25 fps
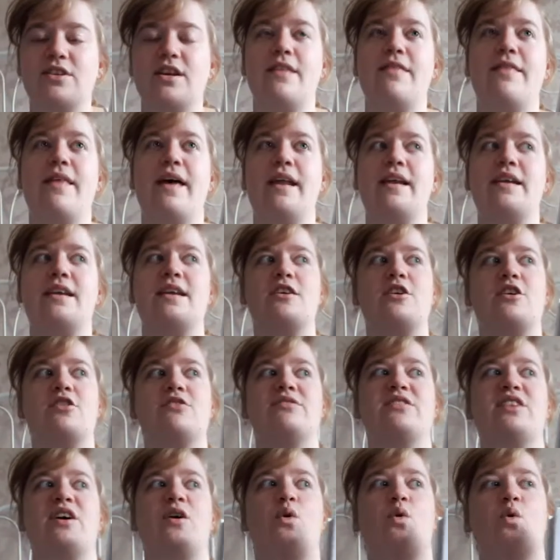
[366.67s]
And then he
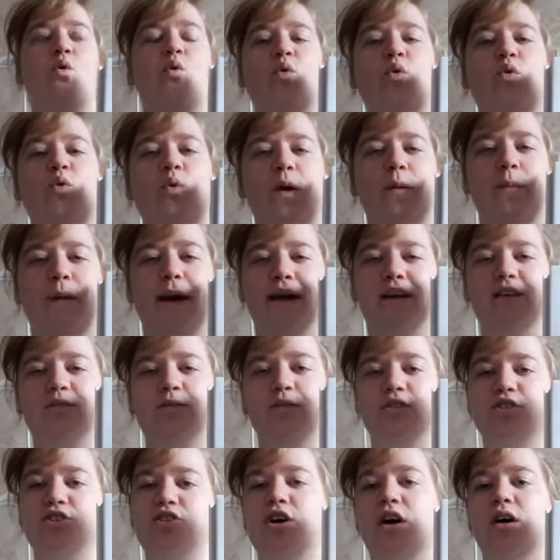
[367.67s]
goes all the way back to
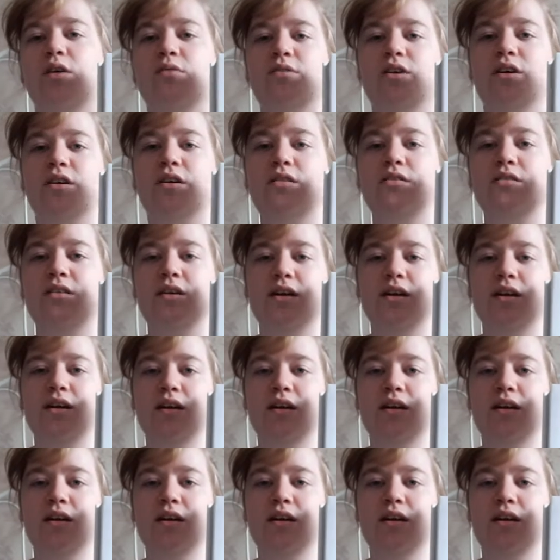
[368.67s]
his childhood,